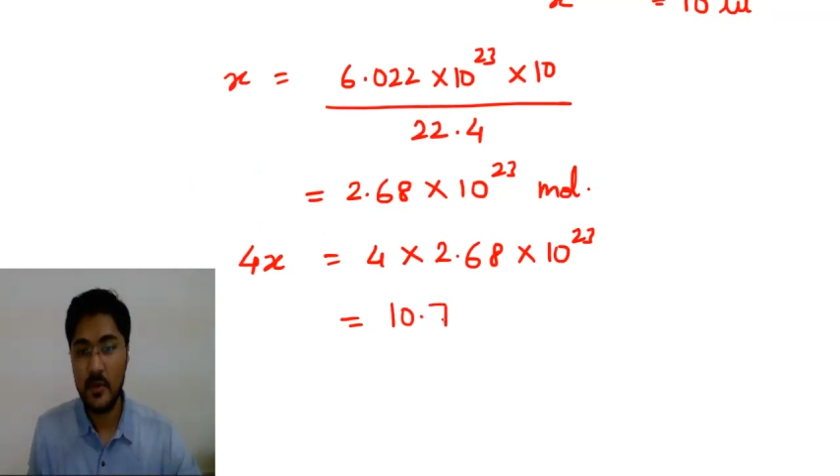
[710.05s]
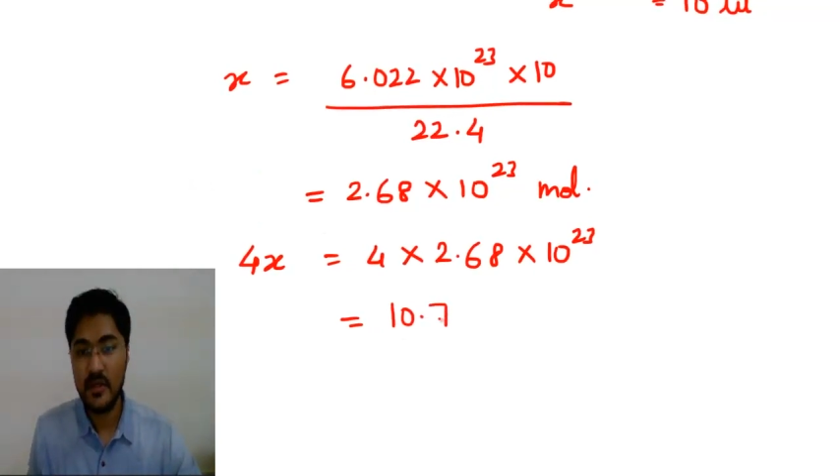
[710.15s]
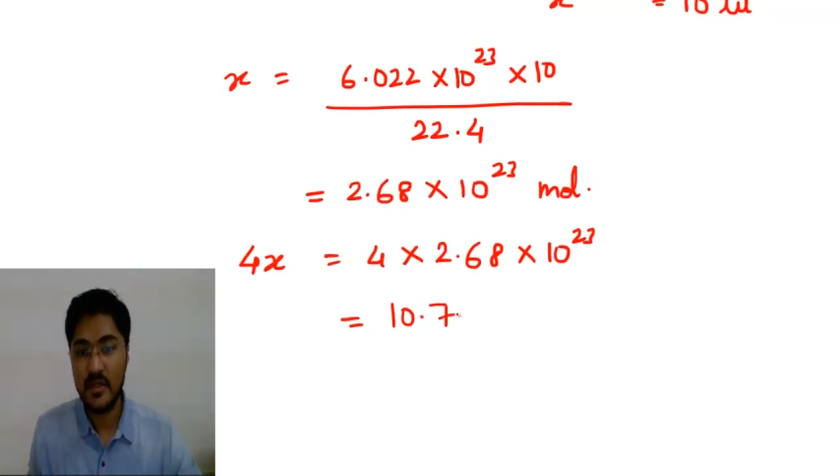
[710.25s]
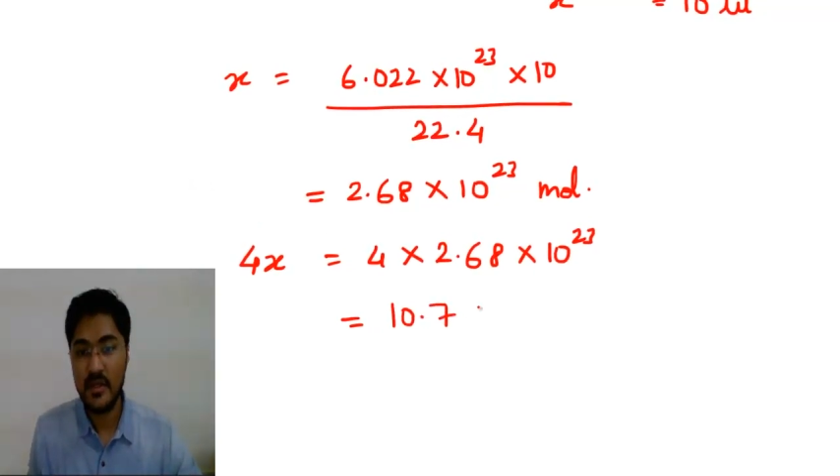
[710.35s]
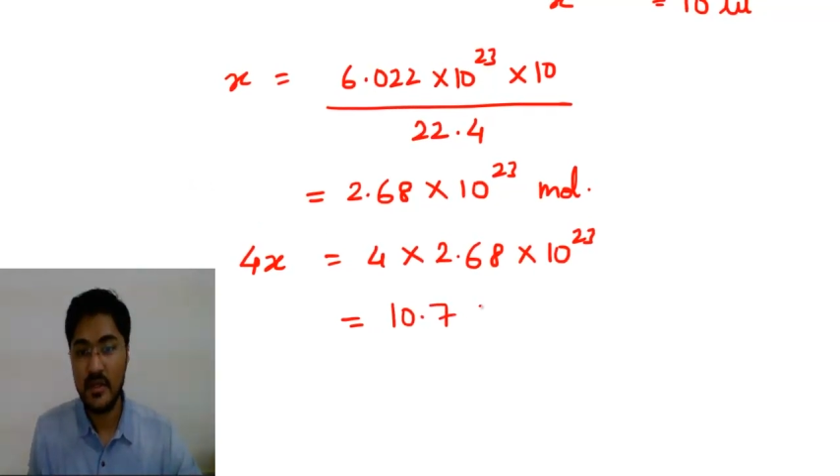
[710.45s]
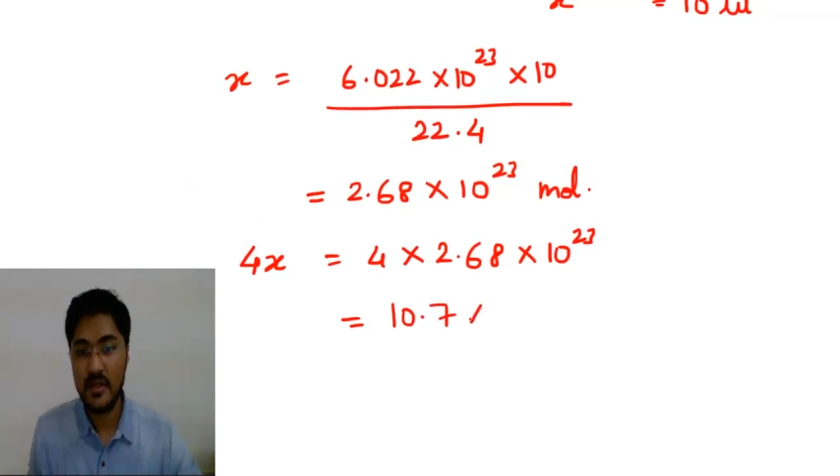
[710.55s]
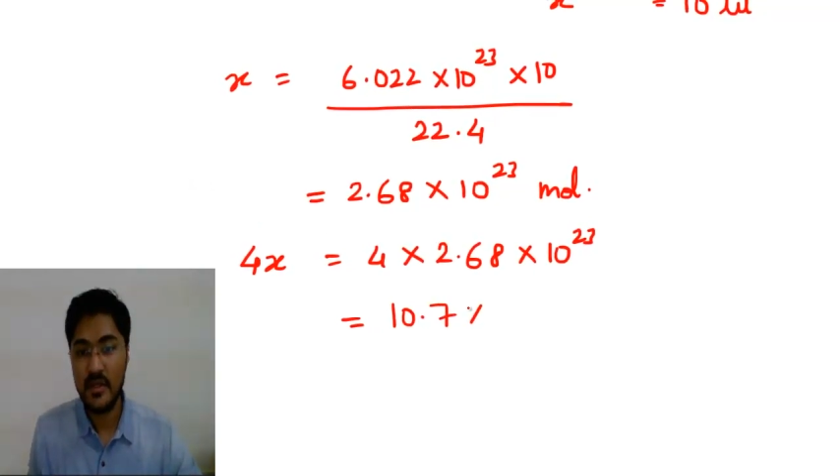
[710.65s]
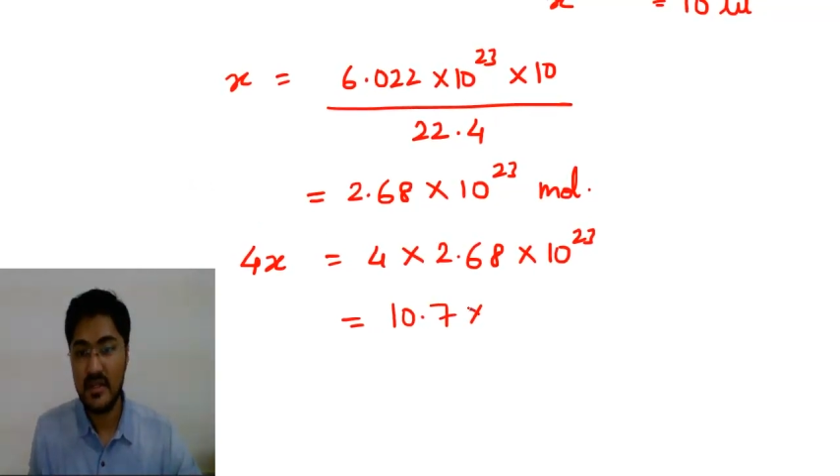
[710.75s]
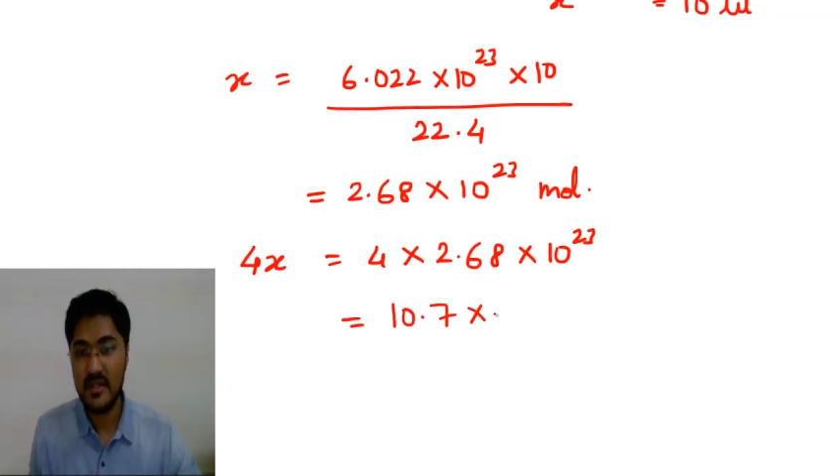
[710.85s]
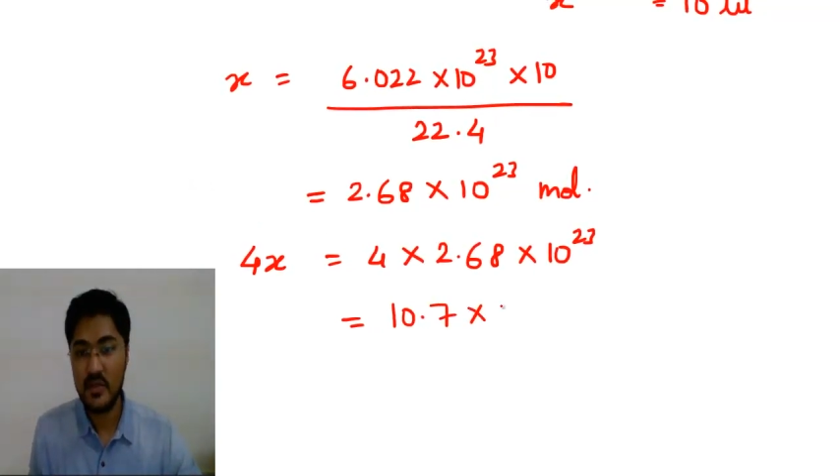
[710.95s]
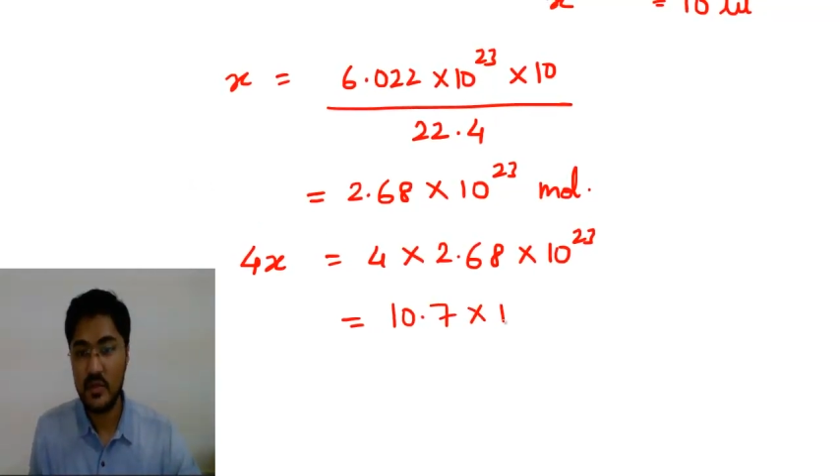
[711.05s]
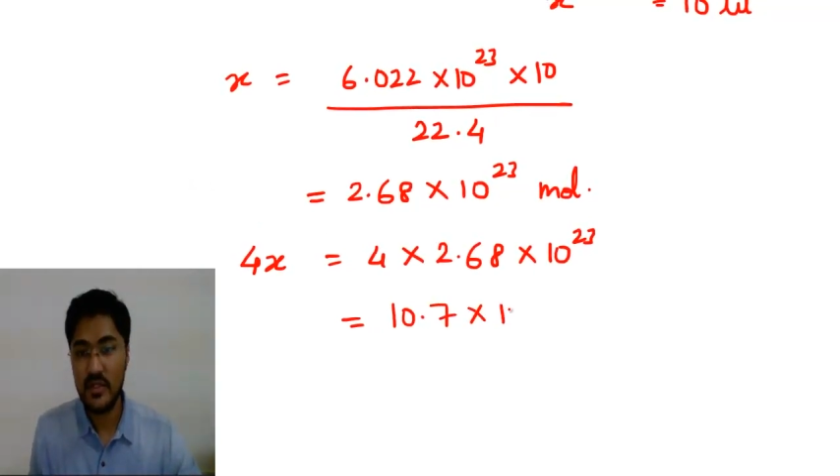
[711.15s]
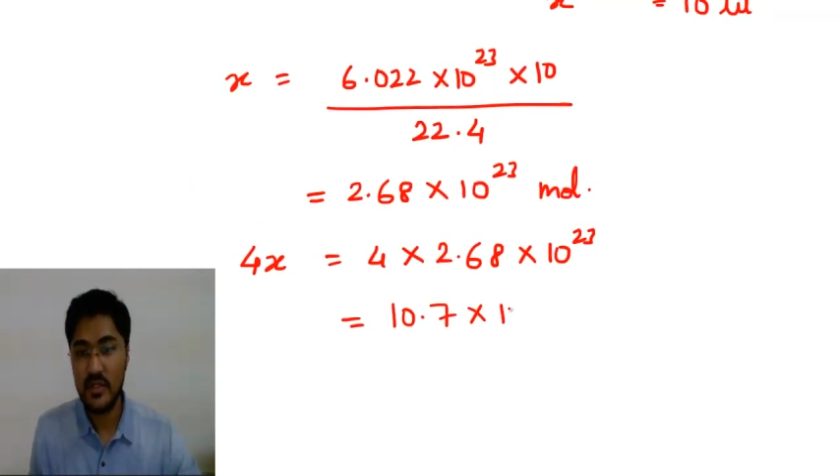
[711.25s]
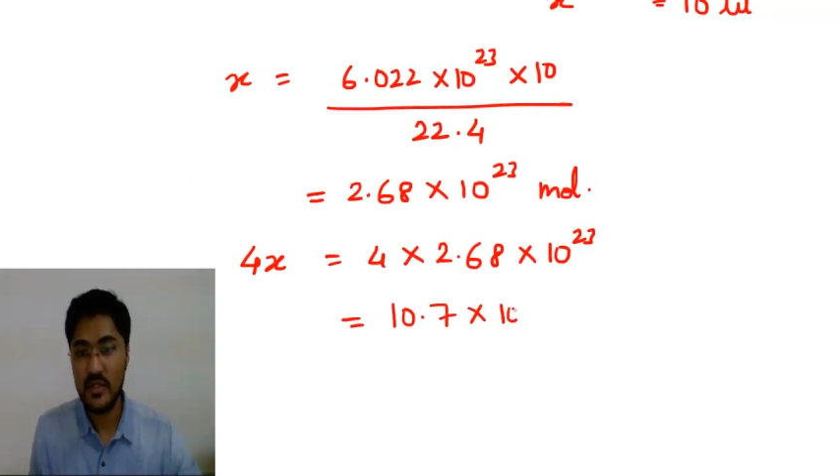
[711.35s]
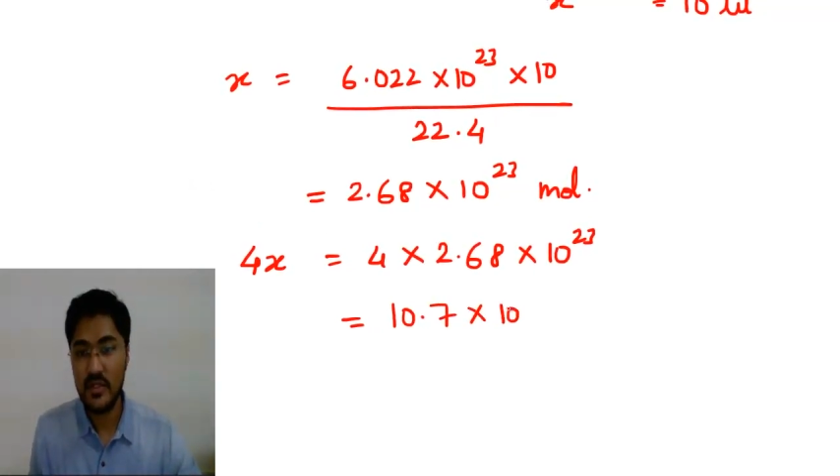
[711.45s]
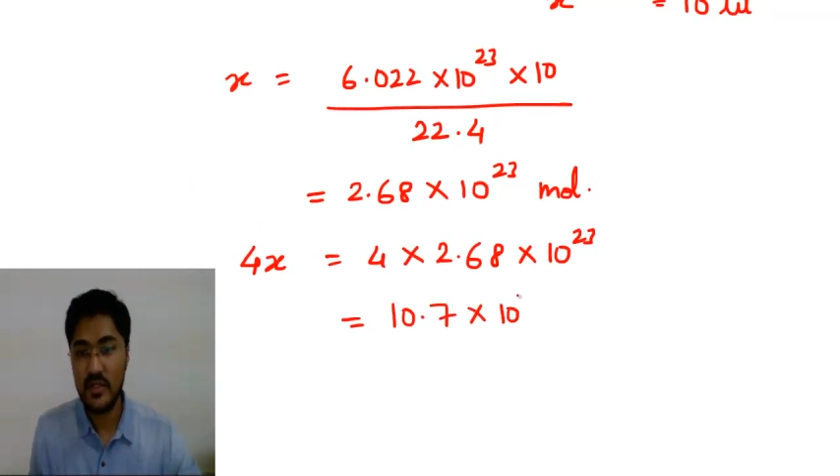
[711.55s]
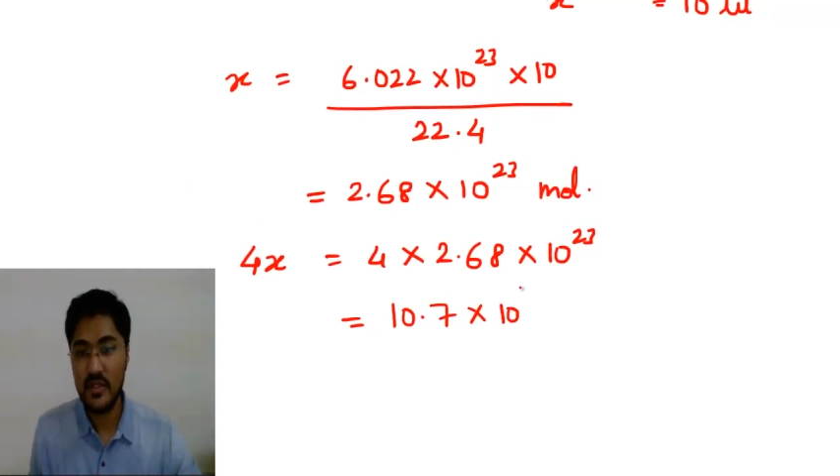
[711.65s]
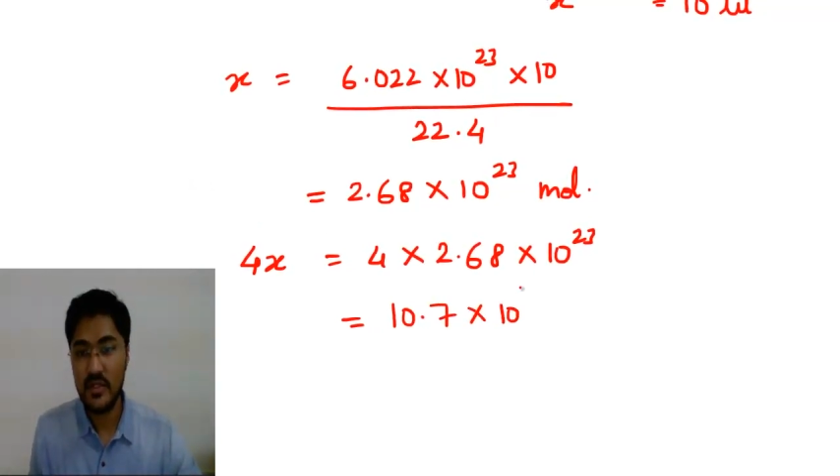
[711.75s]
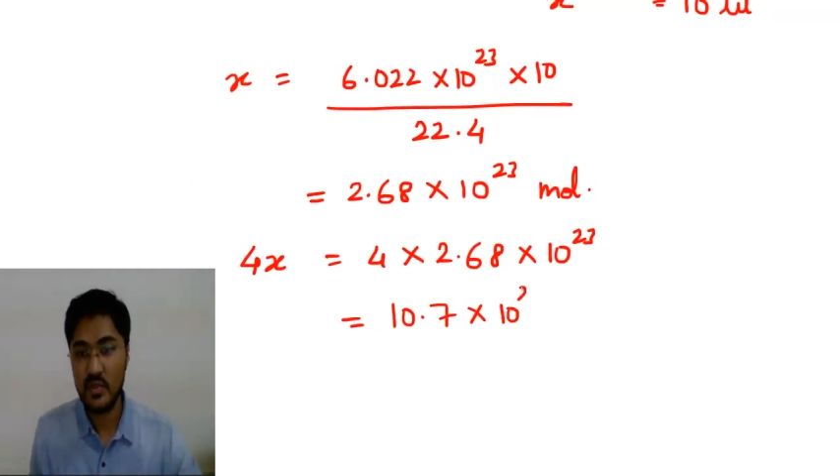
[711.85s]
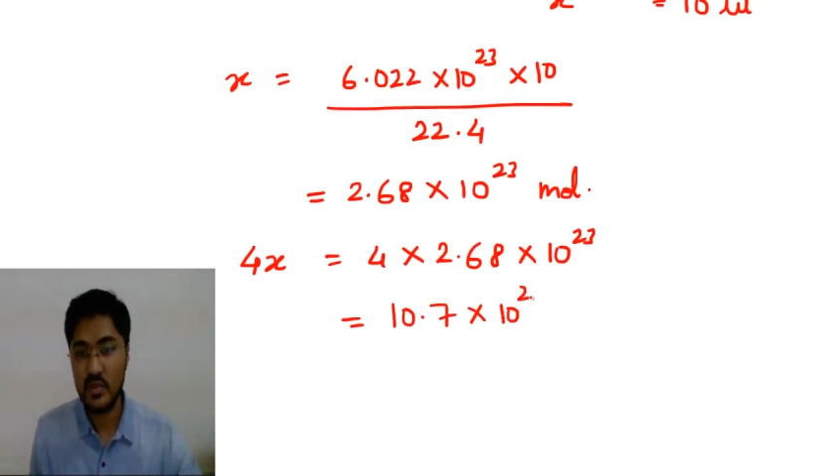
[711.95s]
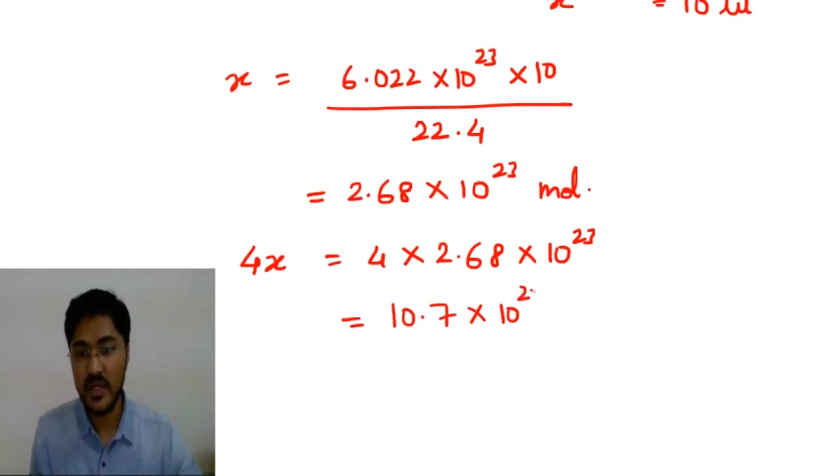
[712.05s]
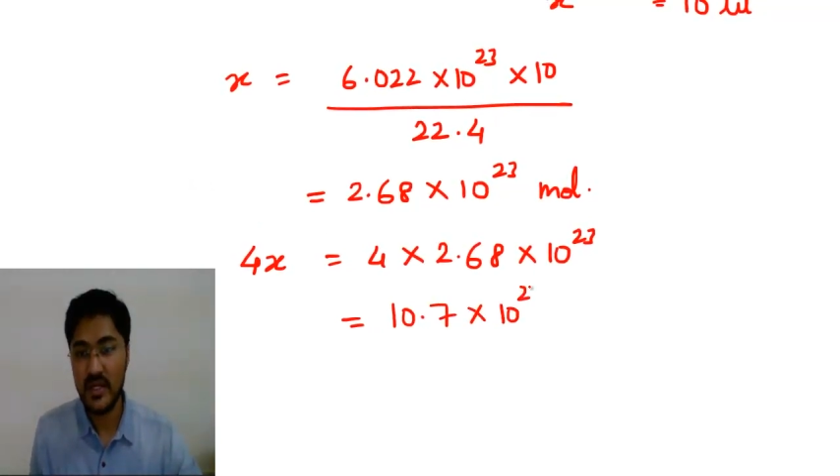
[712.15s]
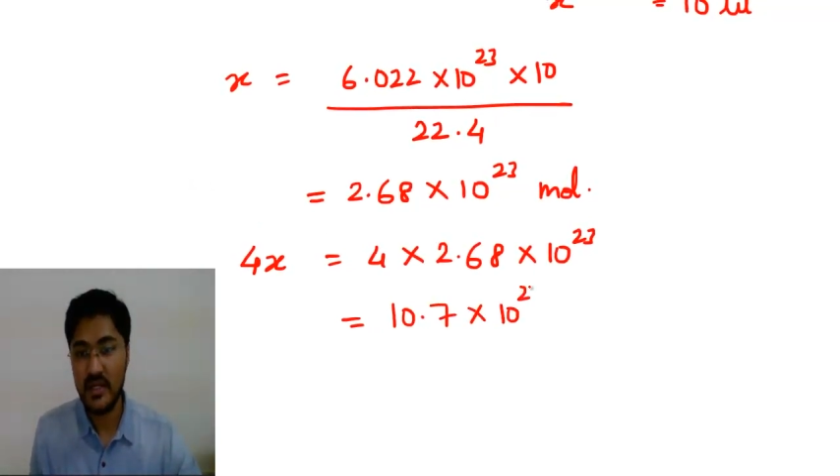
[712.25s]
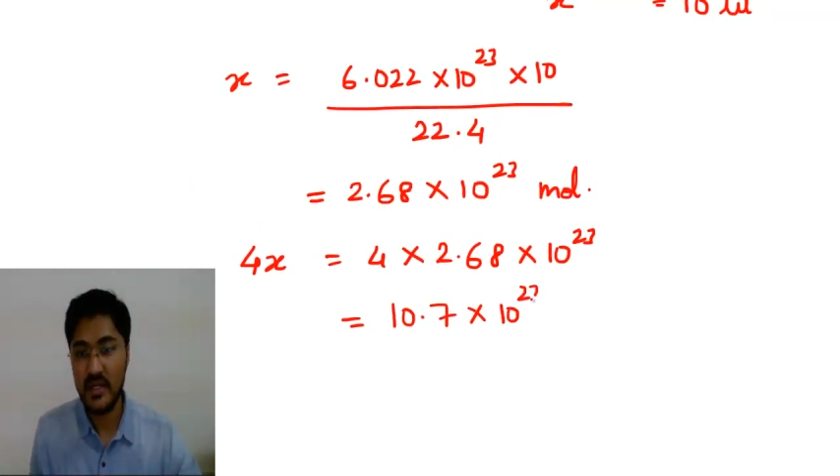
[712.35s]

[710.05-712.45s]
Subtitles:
into 10 raised to 23